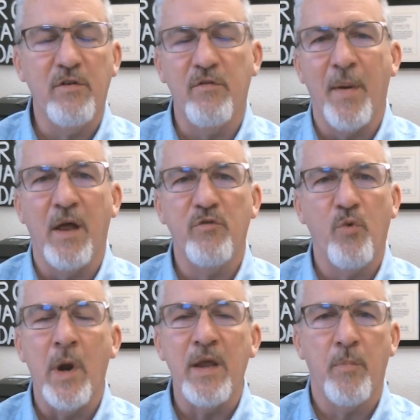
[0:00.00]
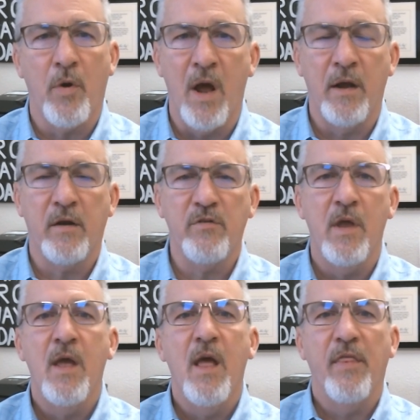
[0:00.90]
of about 20 products
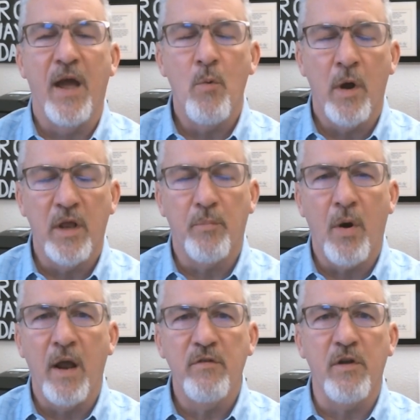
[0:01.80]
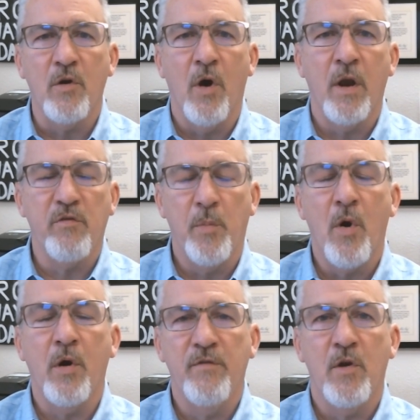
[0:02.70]
they wanted pricing on as
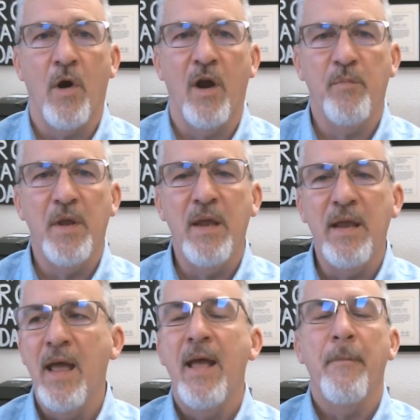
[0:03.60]
part of the RFP,